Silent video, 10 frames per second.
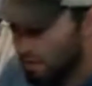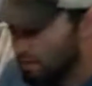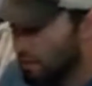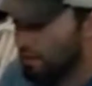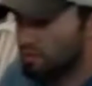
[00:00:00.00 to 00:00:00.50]

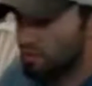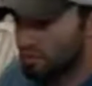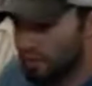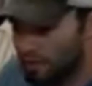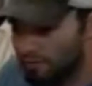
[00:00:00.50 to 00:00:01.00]
making sure
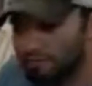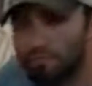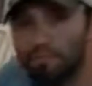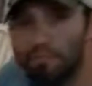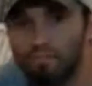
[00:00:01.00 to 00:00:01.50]
that I
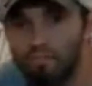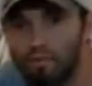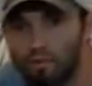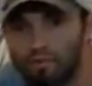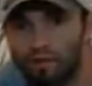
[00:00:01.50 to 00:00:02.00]

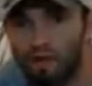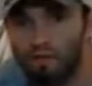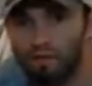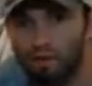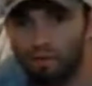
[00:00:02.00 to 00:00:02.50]
do a
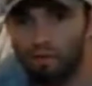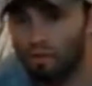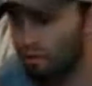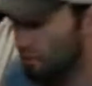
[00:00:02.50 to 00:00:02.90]
solid coat across